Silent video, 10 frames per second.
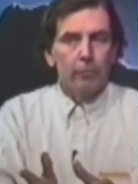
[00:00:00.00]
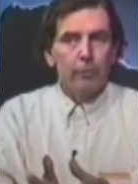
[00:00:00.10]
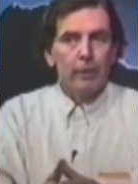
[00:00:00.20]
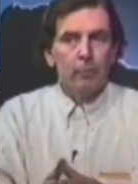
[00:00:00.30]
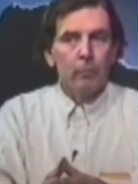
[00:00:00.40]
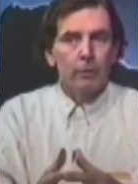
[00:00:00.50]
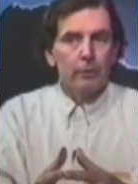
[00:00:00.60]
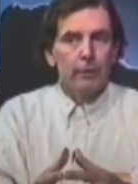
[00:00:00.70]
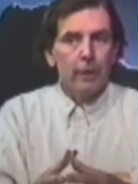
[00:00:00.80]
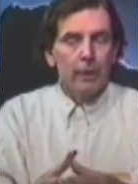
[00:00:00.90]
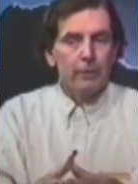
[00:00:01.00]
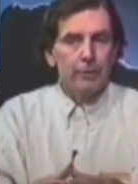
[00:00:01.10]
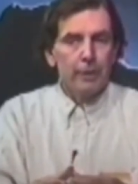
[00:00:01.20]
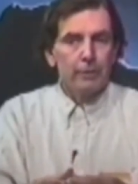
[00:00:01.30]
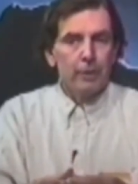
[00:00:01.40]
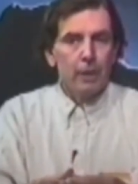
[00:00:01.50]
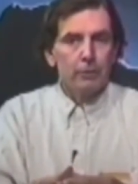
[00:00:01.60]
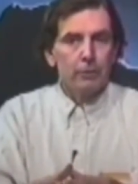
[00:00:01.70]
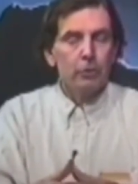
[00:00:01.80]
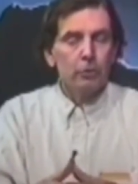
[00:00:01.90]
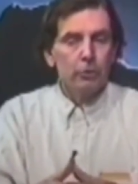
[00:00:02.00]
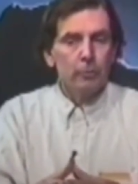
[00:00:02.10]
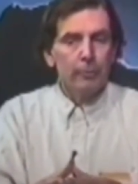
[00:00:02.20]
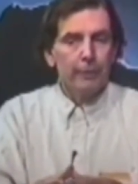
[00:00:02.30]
freedom under the United States Constitution,